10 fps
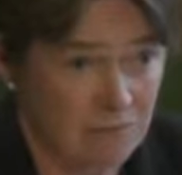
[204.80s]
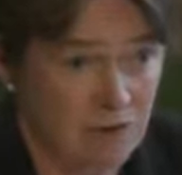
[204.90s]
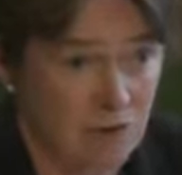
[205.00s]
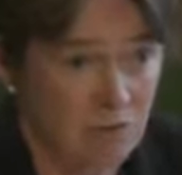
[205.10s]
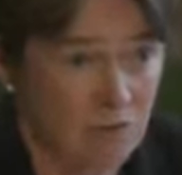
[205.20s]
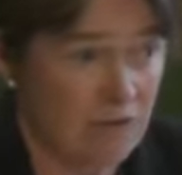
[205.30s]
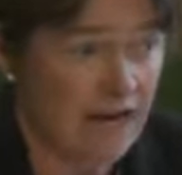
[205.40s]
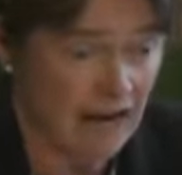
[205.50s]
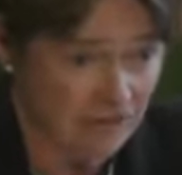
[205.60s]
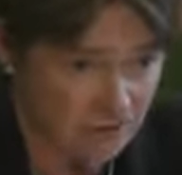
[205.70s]
What we
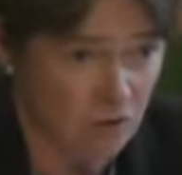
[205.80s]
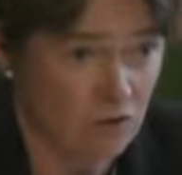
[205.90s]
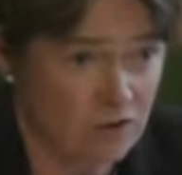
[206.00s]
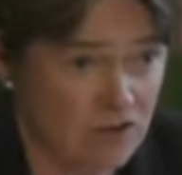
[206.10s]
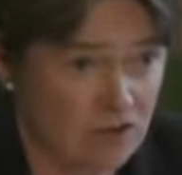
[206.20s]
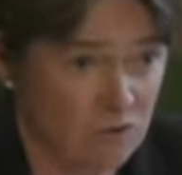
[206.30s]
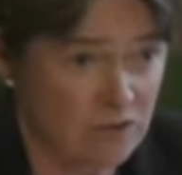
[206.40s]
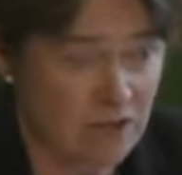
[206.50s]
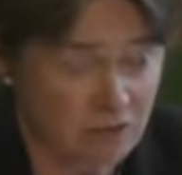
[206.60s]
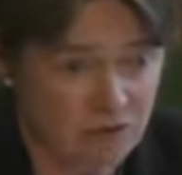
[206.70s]
have got, and we
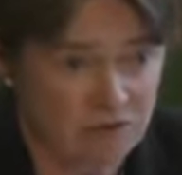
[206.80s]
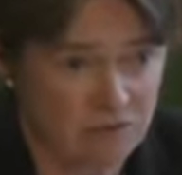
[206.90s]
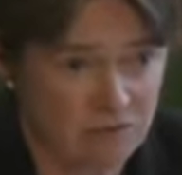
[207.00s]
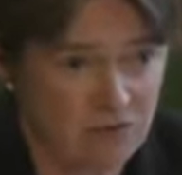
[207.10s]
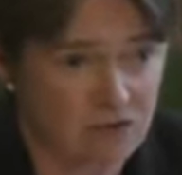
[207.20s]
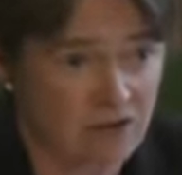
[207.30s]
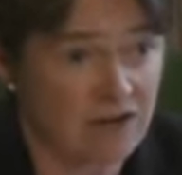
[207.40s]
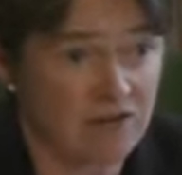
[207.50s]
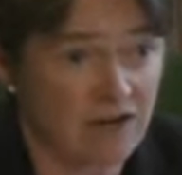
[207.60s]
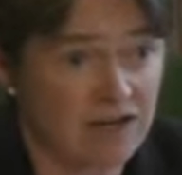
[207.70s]
know this from
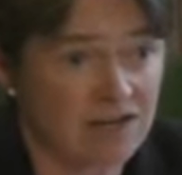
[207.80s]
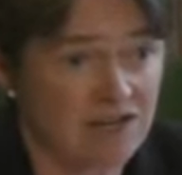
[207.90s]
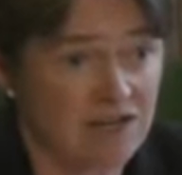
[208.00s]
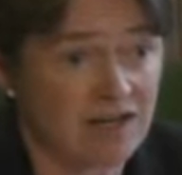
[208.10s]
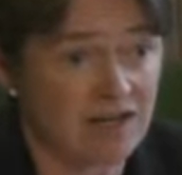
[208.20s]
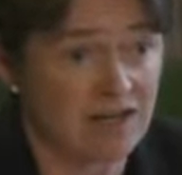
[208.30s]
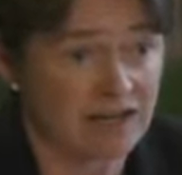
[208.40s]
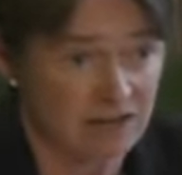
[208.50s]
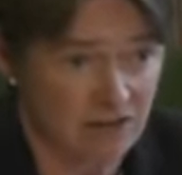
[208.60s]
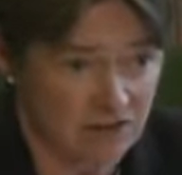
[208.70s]
surveys
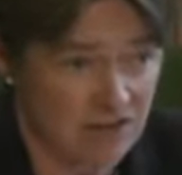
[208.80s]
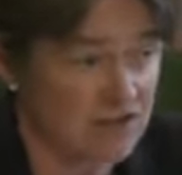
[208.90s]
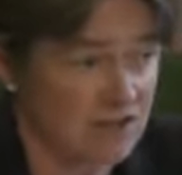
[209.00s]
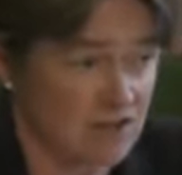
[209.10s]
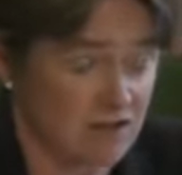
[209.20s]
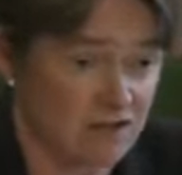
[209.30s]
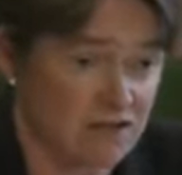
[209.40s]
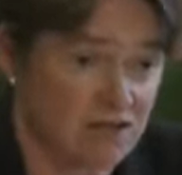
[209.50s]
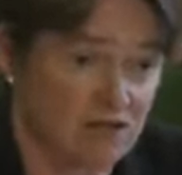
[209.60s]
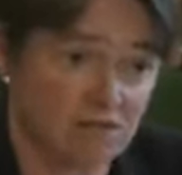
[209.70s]
in our testing
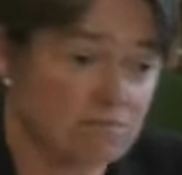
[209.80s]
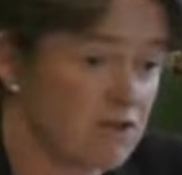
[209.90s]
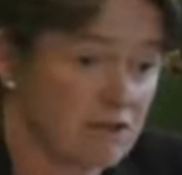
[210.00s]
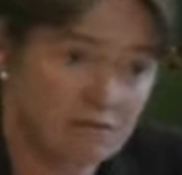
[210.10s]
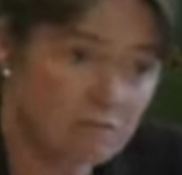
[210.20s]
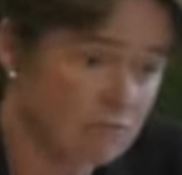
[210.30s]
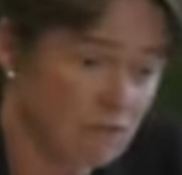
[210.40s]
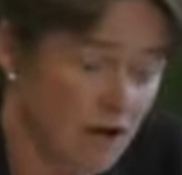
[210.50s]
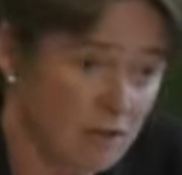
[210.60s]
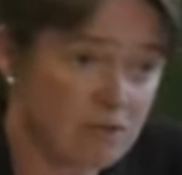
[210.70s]
sites, that
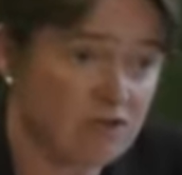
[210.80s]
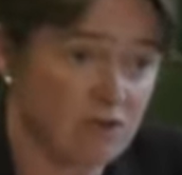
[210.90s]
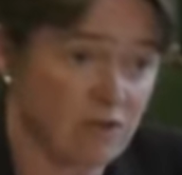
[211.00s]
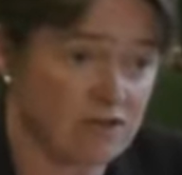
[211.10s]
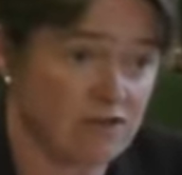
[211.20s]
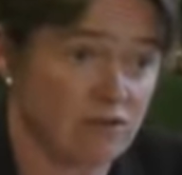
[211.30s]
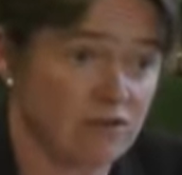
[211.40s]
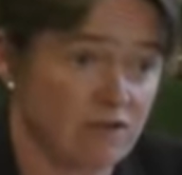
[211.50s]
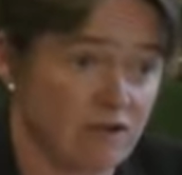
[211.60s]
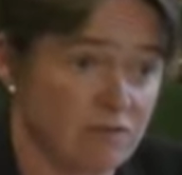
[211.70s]
up to
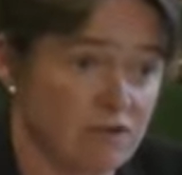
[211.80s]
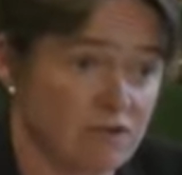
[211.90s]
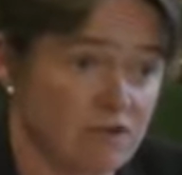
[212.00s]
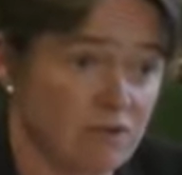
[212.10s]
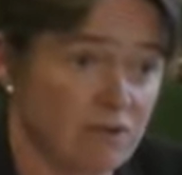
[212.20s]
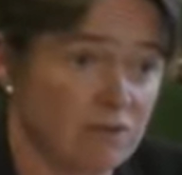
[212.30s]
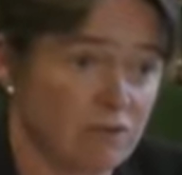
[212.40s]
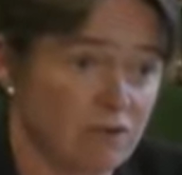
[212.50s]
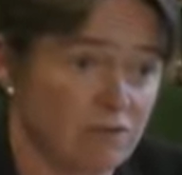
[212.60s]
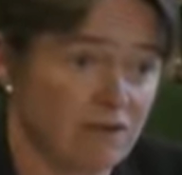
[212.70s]
20-25% of people
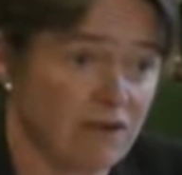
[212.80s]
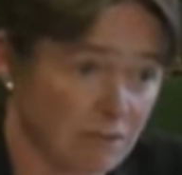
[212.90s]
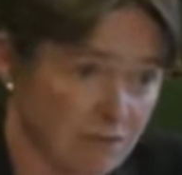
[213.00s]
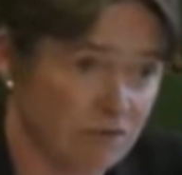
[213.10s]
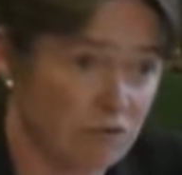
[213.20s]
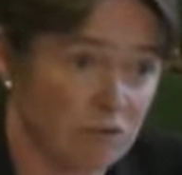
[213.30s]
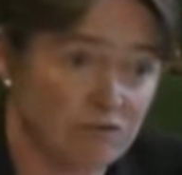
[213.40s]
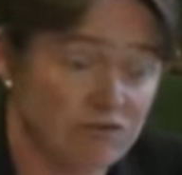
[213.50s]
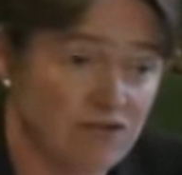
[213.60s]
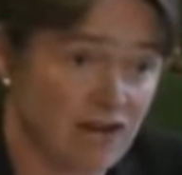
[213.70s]
who've been coming forward
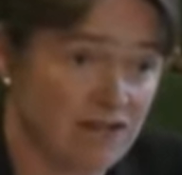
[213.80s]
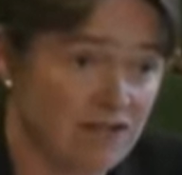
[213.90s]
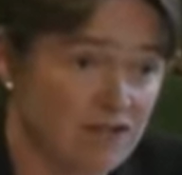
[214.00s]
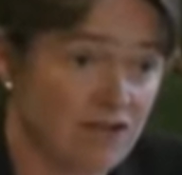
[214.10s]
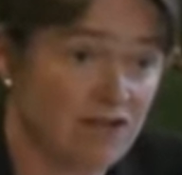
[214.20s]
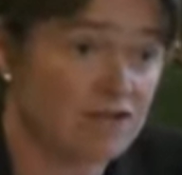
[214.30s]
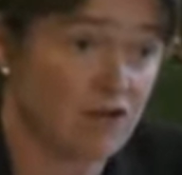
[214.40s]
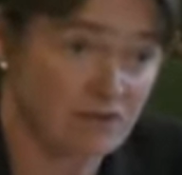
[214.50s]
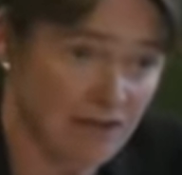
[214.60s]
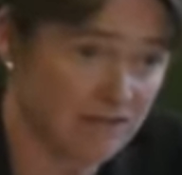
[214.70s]
for a test
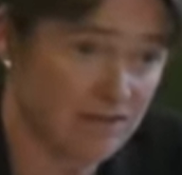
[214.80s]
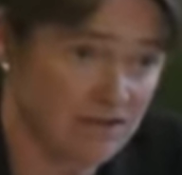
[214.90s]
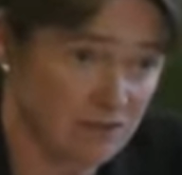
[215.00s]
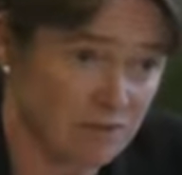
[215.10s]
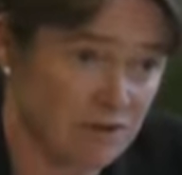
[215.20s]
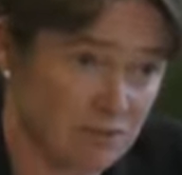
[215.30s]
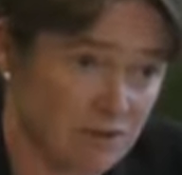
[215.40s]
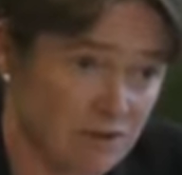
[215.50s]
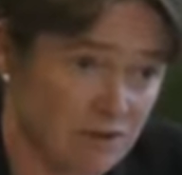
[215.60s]
don't have any symptoms.